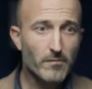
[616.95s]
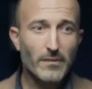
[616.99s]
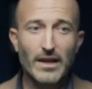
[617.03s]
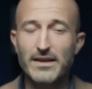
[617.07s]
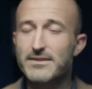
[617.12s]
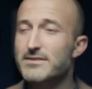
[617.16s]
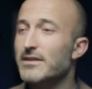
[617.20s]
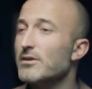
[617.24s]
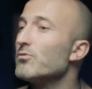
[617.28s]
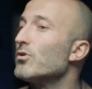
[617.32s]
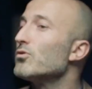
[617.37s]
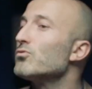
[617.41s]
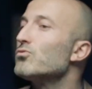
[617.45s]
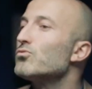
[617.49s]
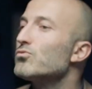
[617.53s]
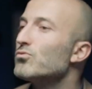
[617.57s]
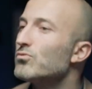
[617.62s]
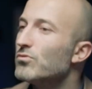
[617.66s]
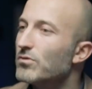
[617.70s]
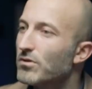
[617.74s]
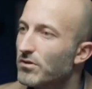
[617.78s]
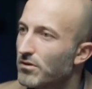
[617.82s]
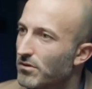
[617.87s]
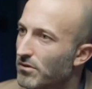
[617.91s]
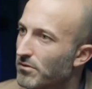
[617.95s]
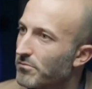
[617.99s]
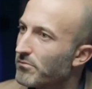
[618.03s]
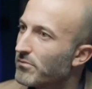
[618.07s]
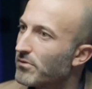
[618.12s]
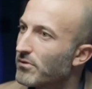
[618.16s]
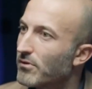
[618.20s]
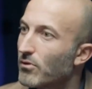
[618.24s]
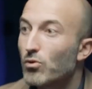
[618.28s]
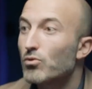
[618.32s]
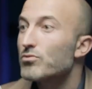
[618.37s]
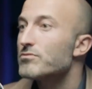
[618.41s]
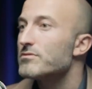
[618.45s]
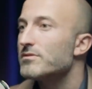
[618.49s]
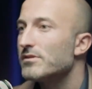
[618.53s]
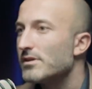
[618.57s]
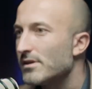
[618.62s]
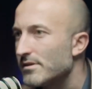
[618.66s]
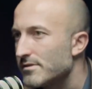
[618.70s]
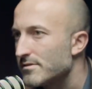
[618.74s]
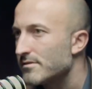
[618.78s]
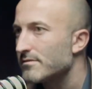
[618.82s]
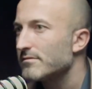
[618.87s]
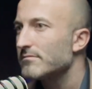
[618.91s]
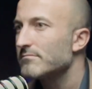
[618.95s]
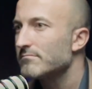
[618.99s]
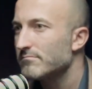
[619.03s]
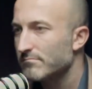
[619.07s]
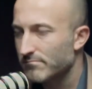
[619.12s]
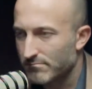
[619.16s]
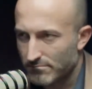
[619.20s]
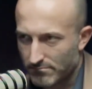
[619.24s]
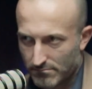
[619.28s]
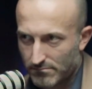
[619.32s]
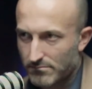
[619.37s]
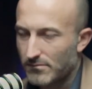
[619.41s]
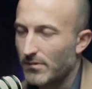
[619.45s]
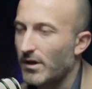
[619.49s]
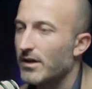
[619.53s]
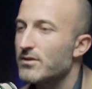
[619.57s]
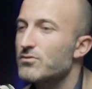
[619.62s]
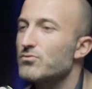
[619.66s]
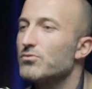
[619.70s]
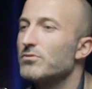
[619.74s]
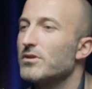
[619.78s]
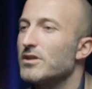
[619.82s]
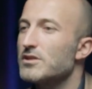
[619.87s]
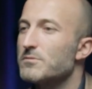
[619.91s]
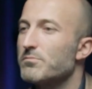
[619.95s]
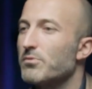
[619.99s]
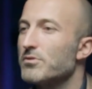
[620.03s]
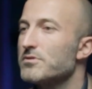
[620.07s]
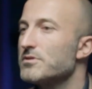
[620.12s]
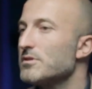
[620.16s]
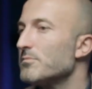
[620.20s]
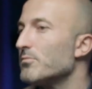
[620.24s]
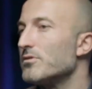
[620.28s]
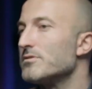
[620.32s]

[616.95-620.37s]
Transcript: they want to close deals as soon as possible.